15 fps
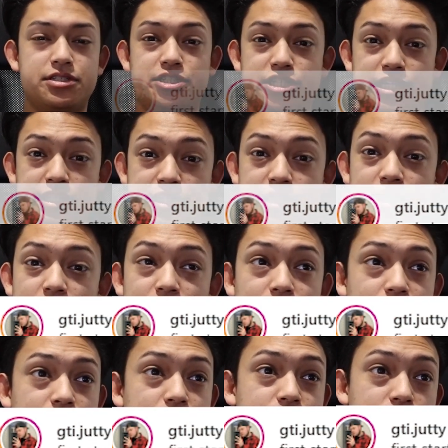
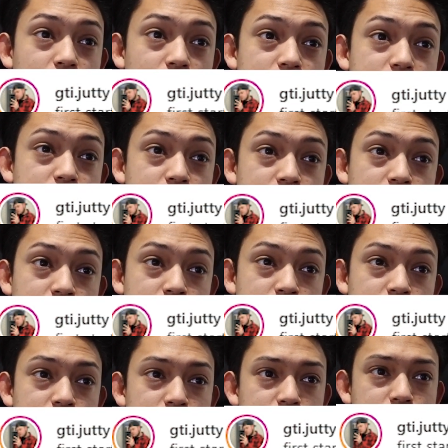
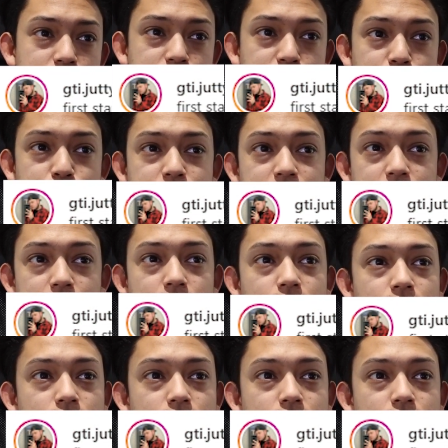GTI.Juti,